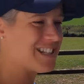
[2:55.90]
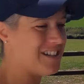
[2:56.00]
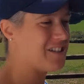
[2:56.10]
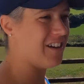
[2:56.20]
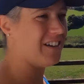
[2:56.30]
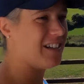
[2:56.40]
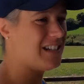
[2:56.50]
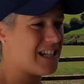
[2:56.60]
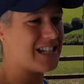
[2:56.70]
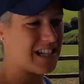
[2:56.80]
and sunshine.
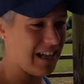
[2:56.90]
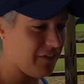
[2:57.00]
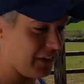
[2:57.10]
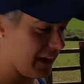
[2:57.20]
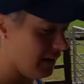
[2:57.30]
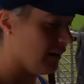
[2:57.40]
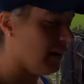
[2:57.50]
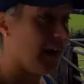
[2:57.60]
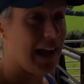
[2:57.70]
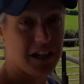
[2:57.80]
It is lovely.
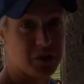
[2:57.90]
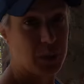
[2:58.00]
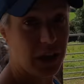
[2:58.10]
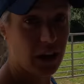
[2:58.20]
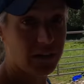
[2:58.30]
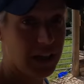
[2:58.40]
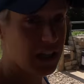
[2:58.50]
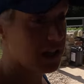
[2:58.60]
Hence, we are over